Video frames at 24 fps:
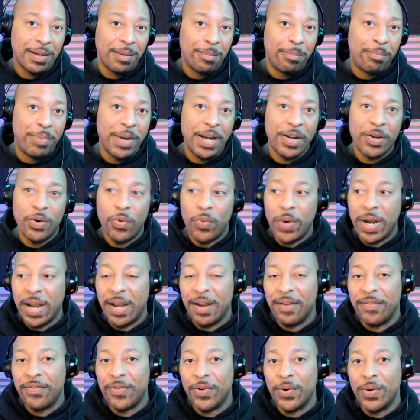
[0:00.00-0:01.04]
a better way
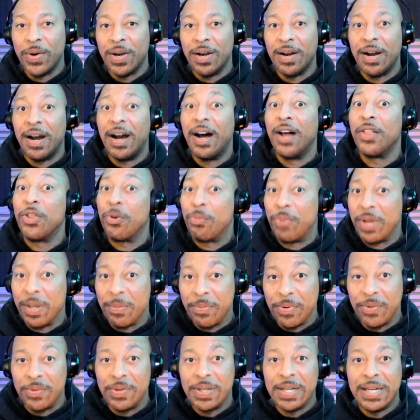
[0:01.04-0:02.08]
for other
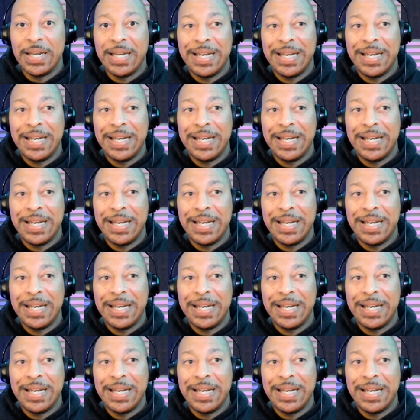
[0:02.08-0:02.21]
people.